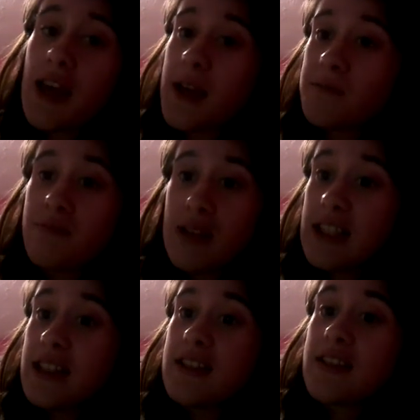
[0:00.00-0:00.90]
Like,
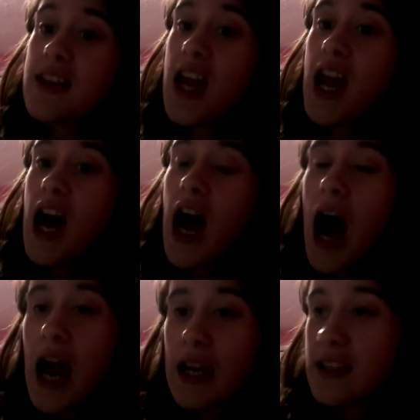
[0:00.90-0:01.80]
please,
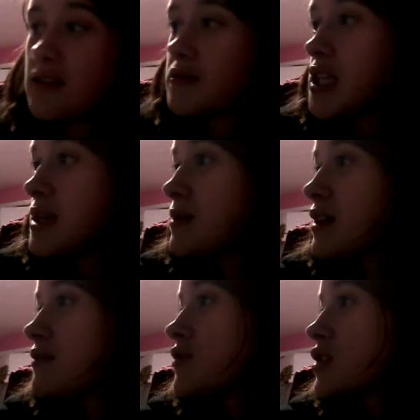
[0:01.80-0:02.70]
I can keep
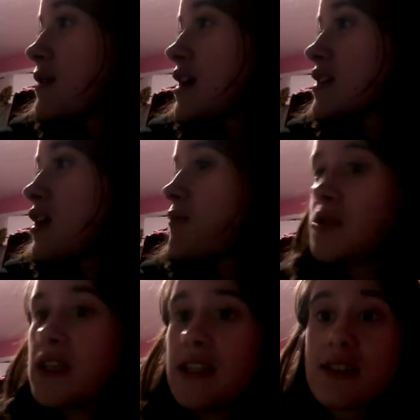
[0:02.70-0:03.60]
it to myself.
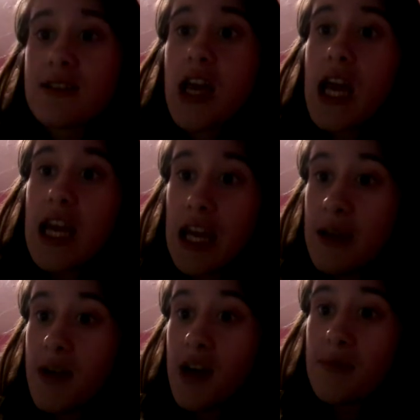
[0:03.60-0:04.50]
Please
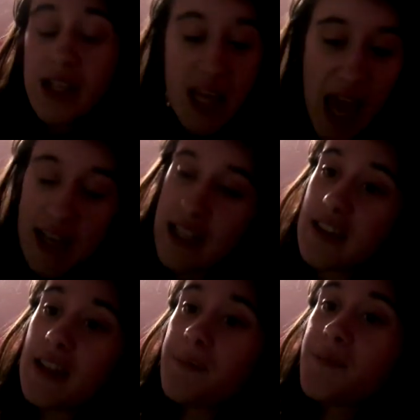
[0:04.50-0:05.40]
email me
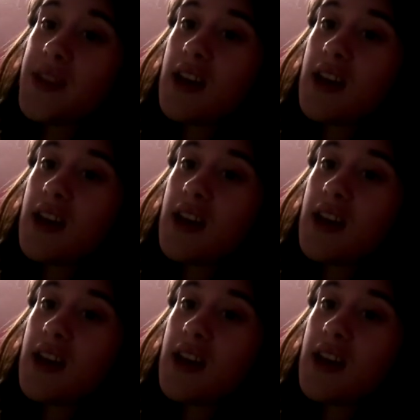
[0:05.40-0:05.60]
anything.